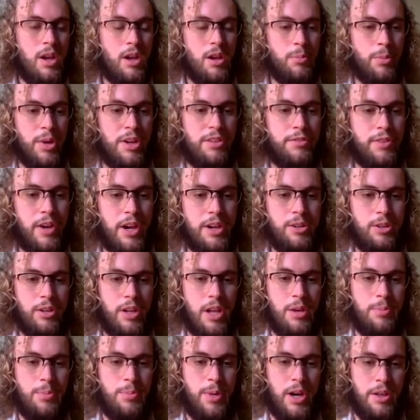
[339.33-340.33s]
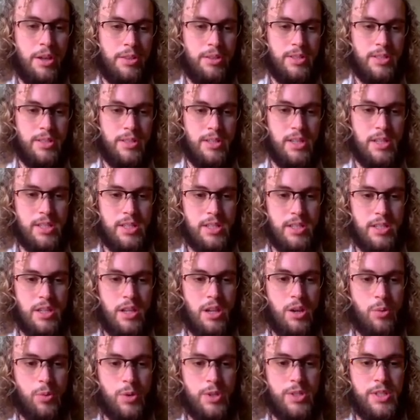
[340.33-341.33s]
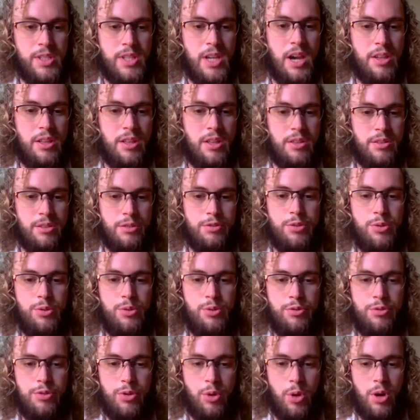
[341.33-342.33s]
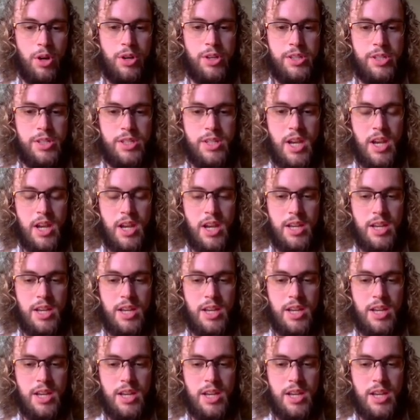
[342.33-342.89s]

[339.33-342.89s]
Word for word: My final hypothesis was that the food forest